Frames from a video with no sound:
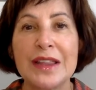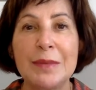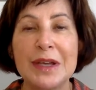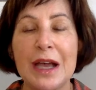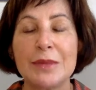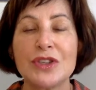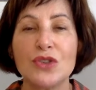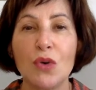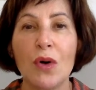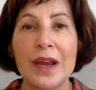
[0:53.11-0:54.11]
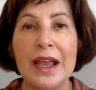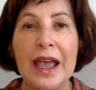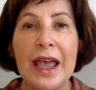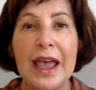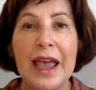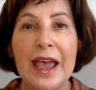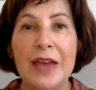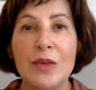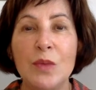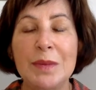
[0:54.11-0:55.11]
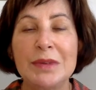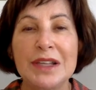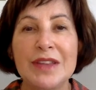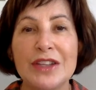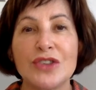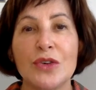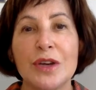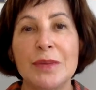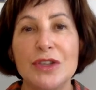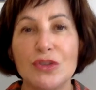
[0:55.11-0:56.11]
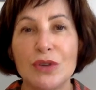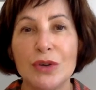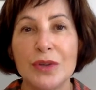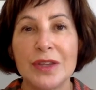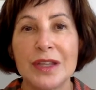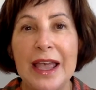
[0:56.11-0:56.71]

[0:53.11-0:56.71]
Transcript: They become a story, and we believe that story to be truth.